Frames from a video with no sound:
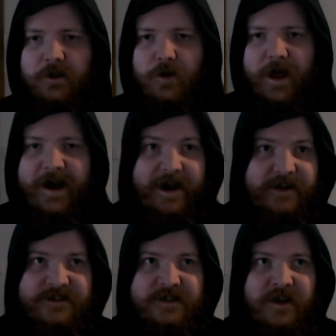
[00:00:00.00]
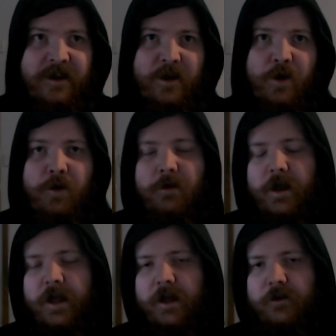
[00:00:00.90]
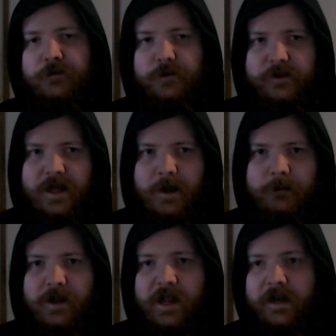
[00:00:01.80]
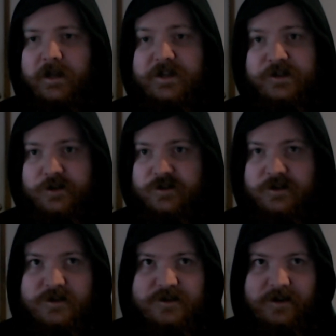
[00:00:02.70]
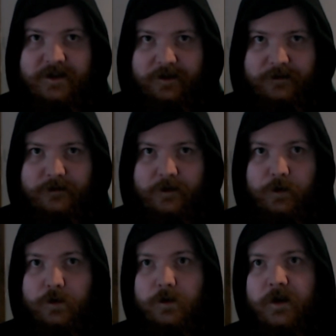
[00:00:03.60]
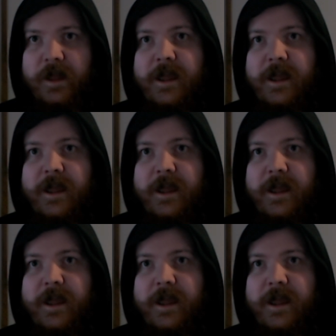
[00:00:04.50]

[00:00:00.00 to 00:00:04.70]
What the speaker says: art for them in a certain style, or